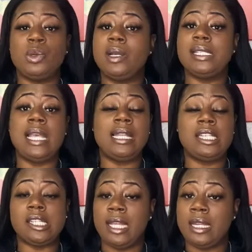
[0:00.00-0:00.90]

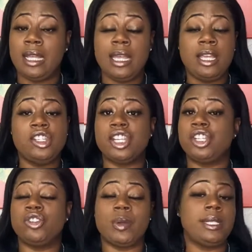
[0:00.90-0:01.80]
intelligent, just
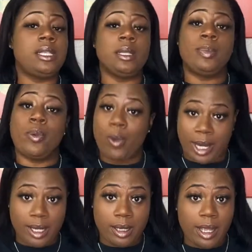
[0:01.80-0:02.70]
straight to the
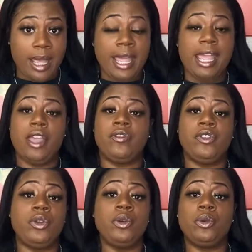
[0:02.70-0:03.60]
point. If
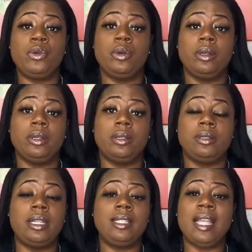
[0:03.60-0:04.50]
you
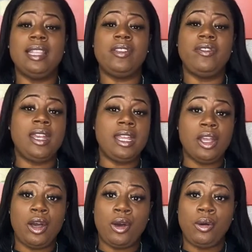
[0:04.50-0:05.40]
looked at the
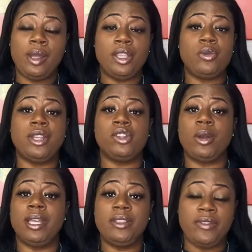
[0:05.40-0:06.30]
video and you
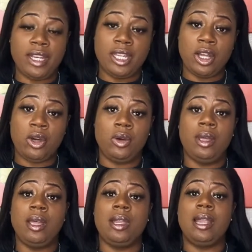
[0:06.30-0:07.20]
enjoyed the video,
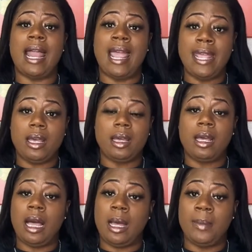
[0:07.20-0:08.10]
like,
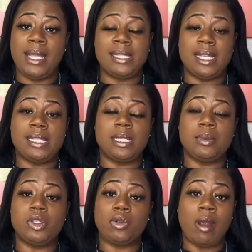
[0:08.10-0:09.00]
comment, and
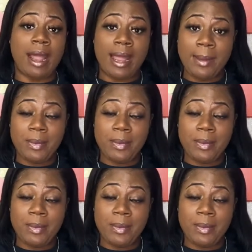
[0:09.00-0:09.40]
subscribe.